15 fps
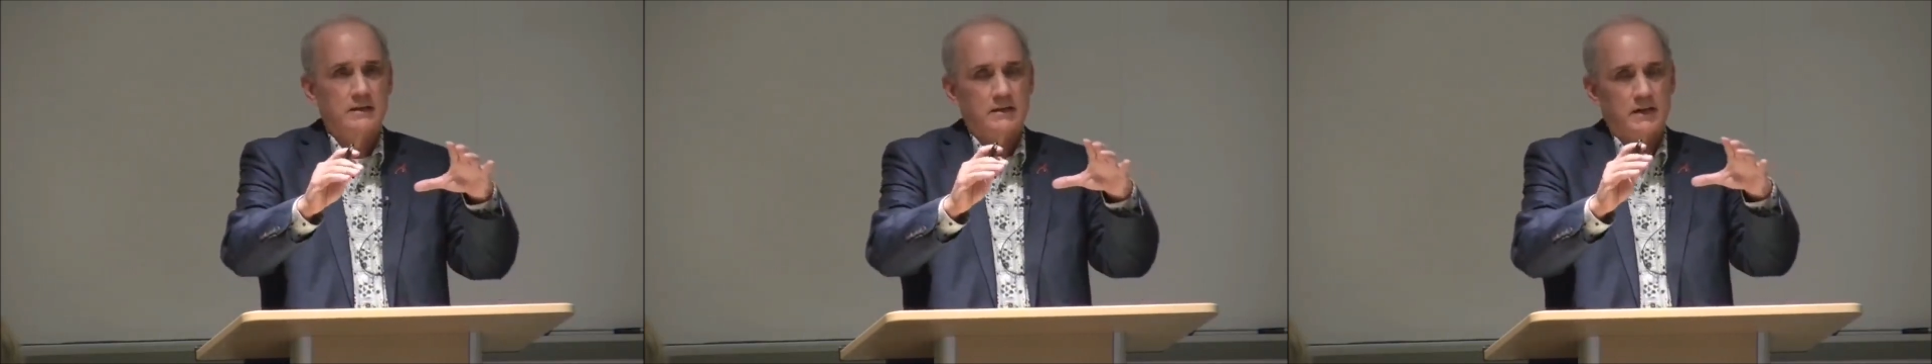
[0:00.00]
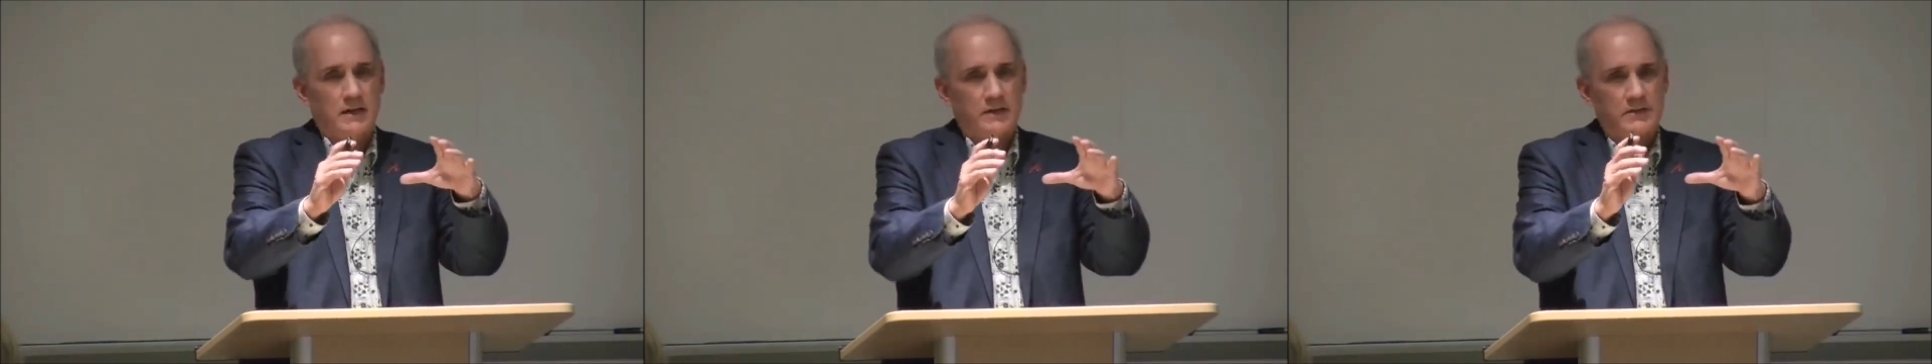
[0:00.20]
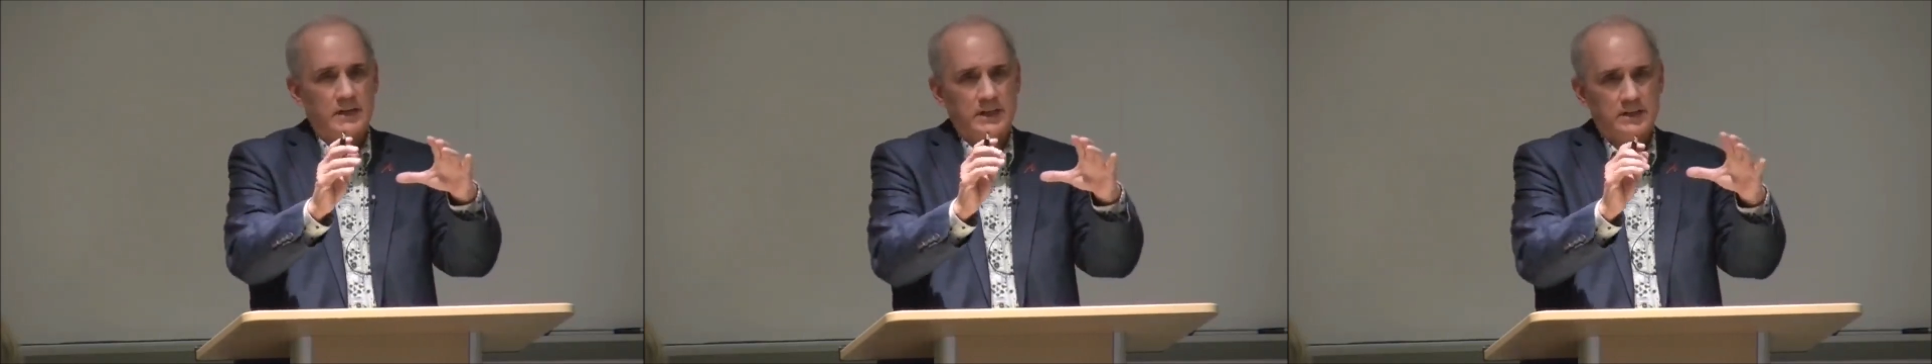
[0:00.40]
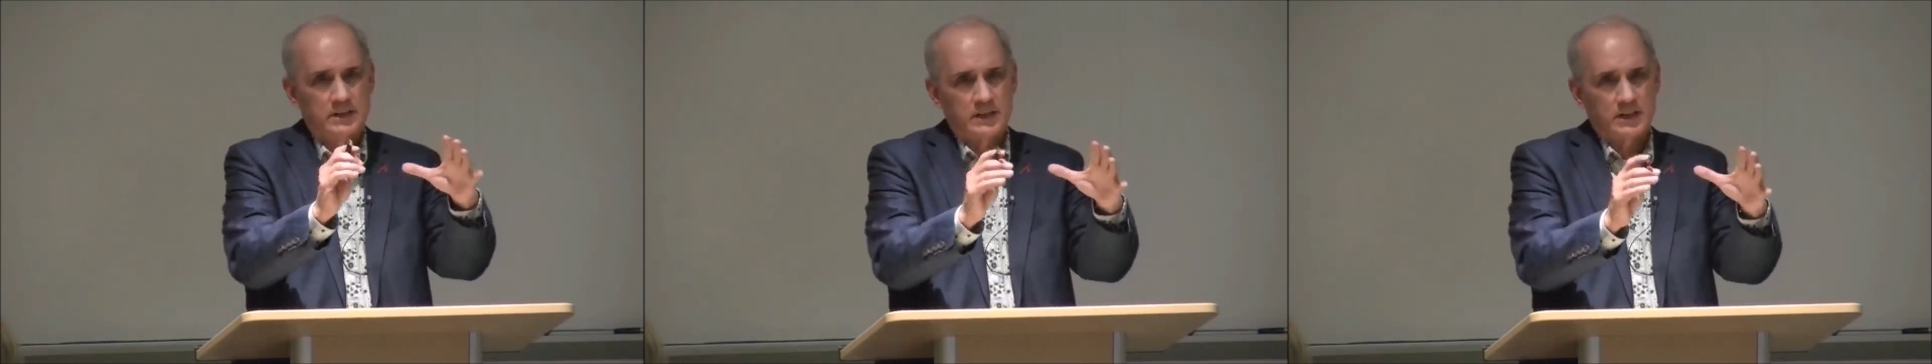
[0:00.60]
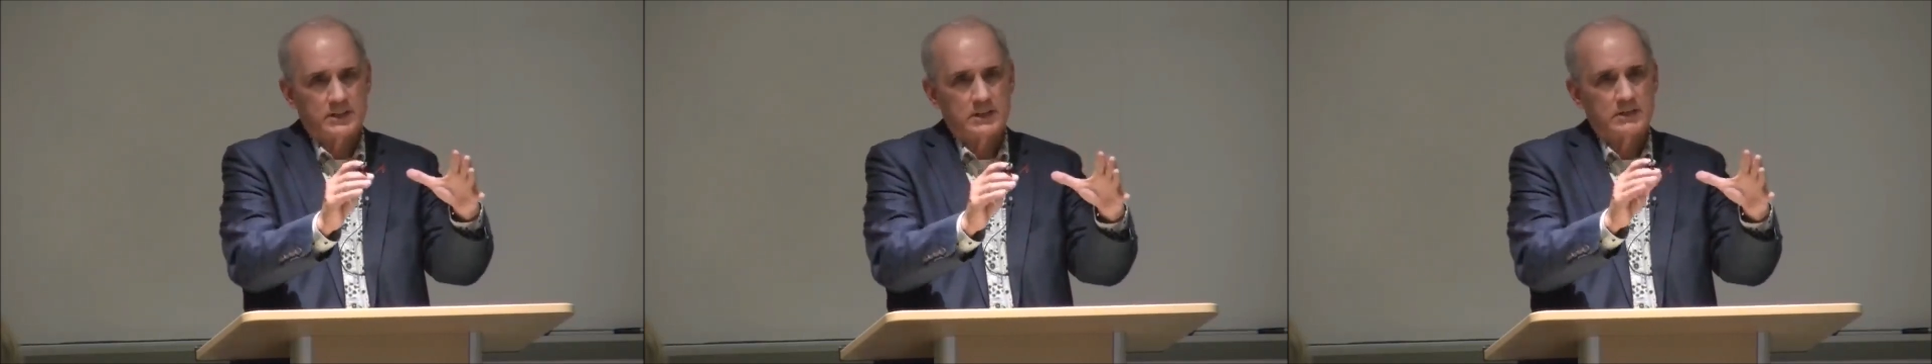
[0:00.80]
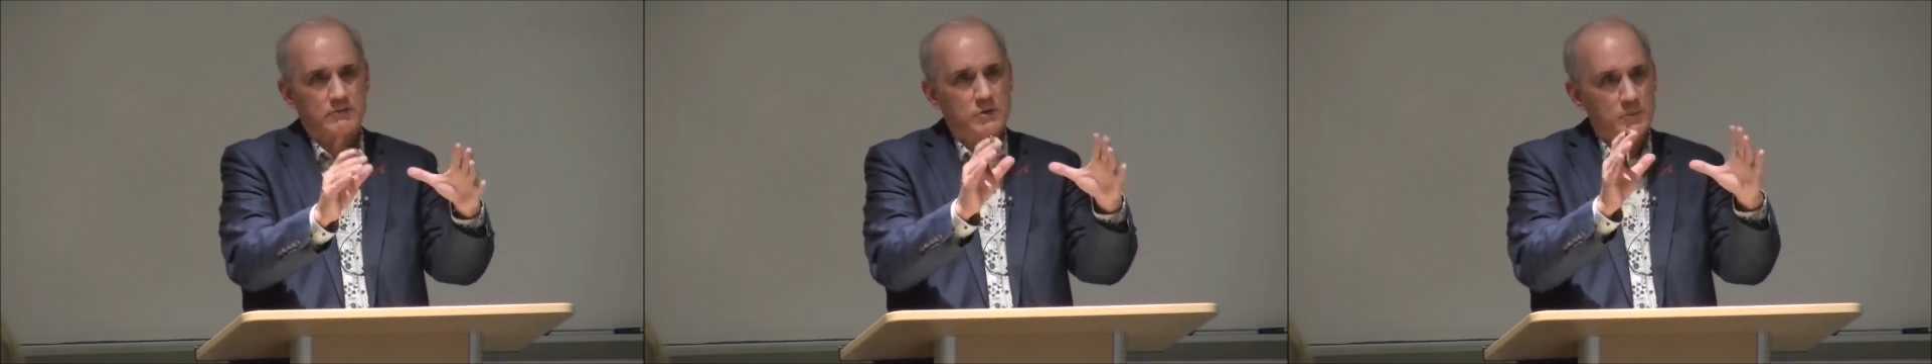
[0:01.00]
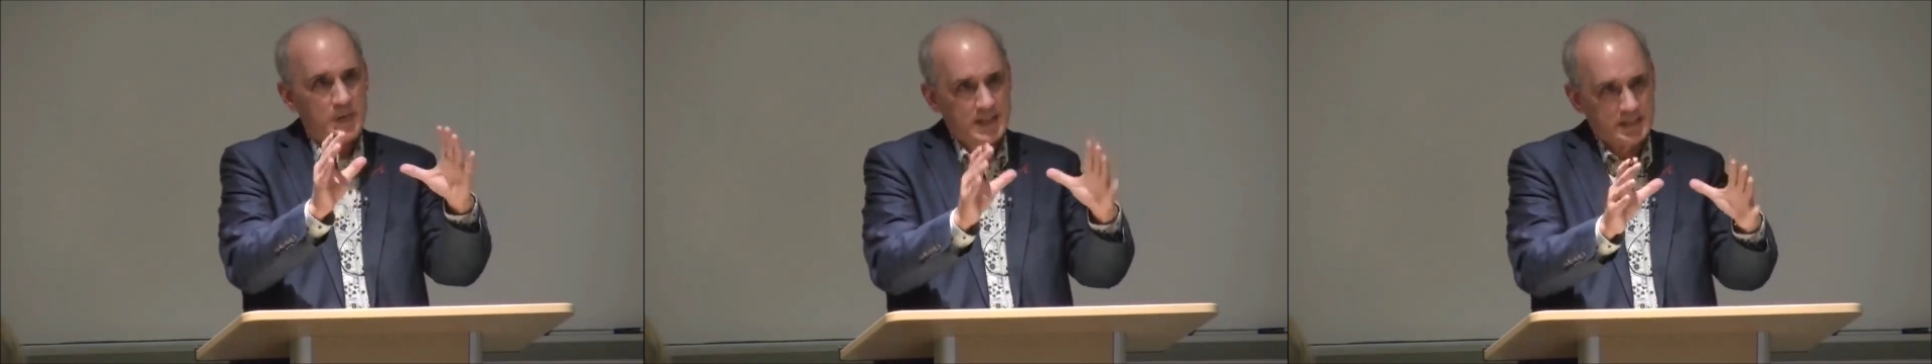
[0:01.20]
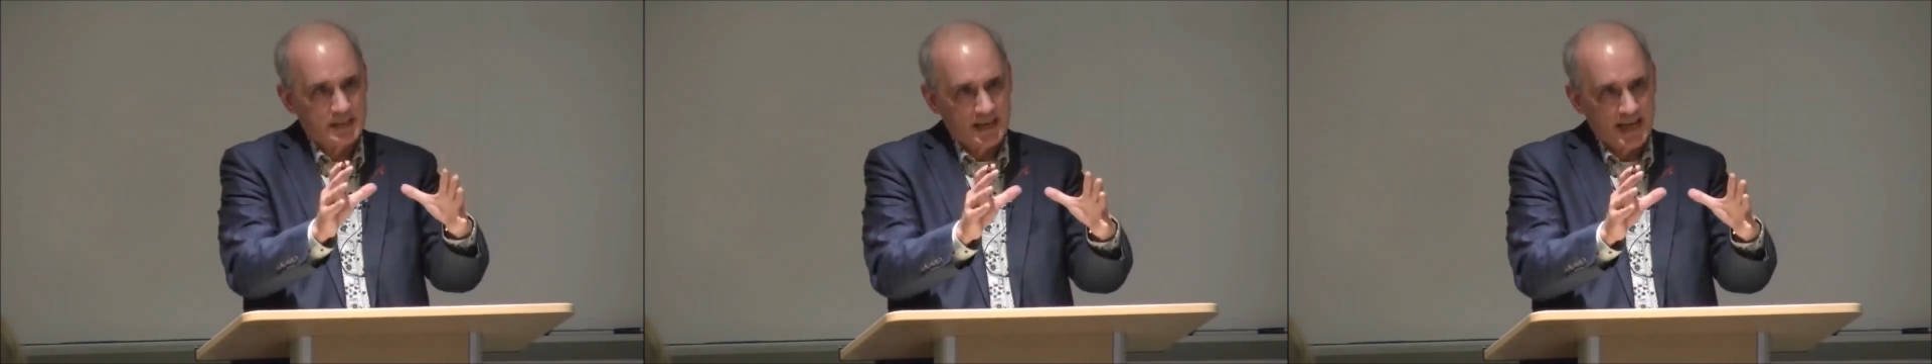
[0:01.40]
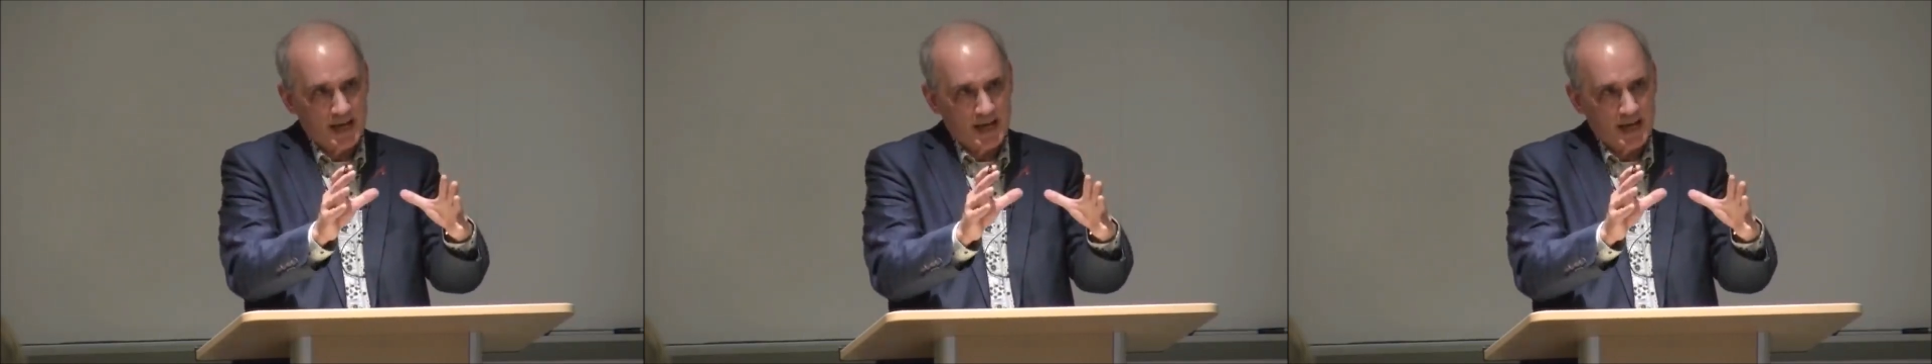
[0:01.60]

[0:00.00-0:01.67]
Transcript: the introduction of domestic